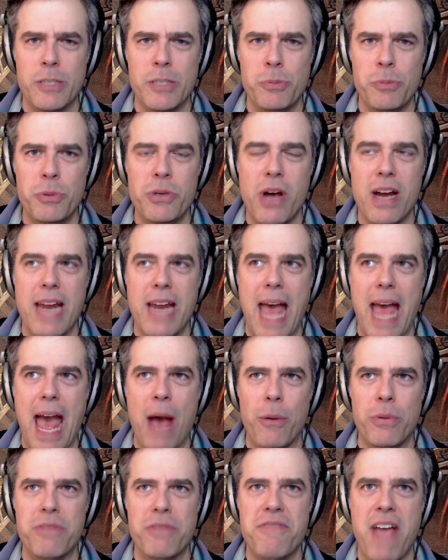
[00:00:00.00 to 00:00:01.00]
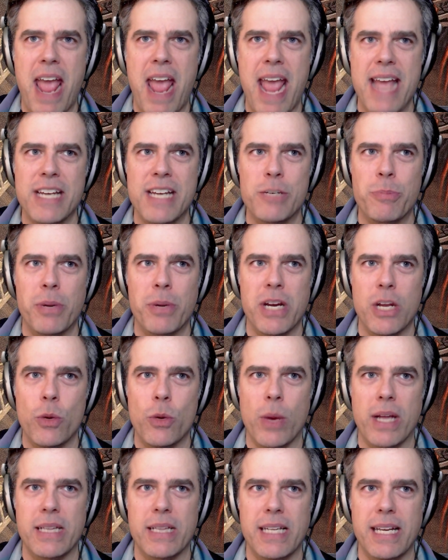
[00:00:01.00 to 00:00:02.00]
this brew got out of hand pretty
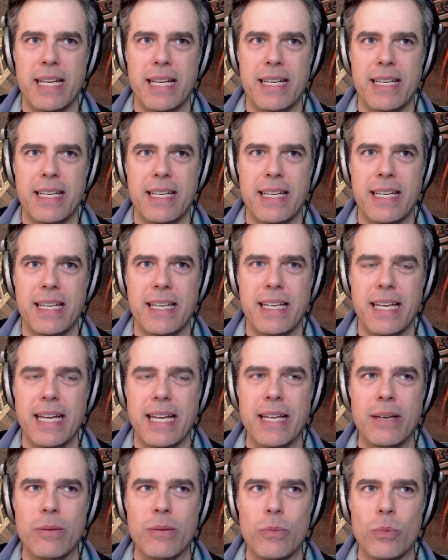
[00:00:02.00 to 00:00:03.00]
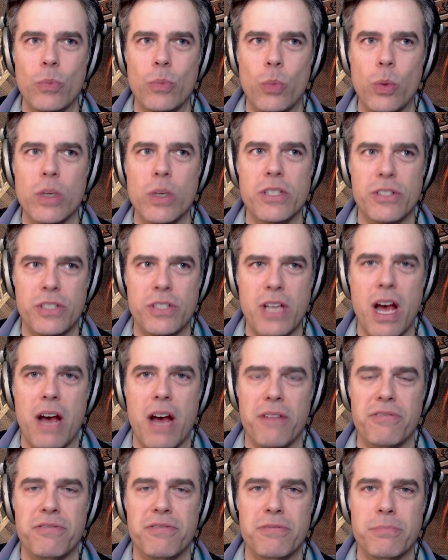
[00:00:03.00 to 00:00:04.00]
quickly. It was
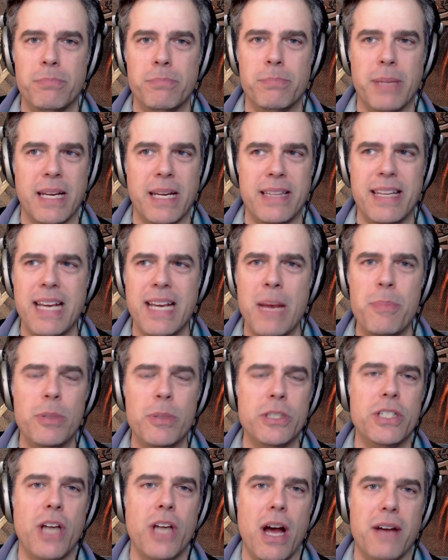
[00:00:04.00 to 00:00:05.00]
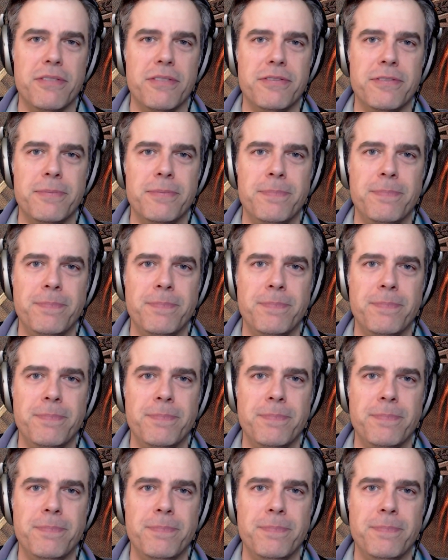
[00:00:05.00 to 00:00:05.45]
tough, but I think I pulled it off.